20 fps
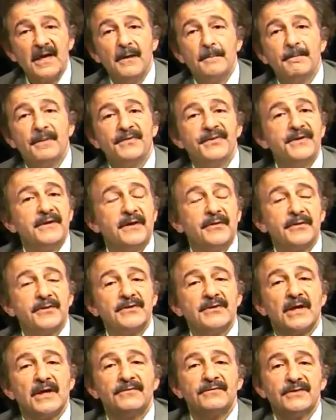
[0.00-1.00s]
but the other
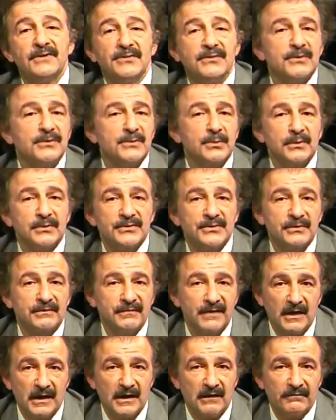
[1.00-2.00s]
soft tissues will
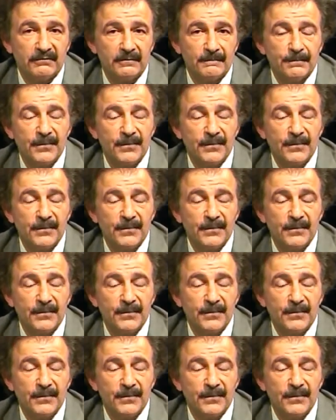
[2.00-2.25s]
survive.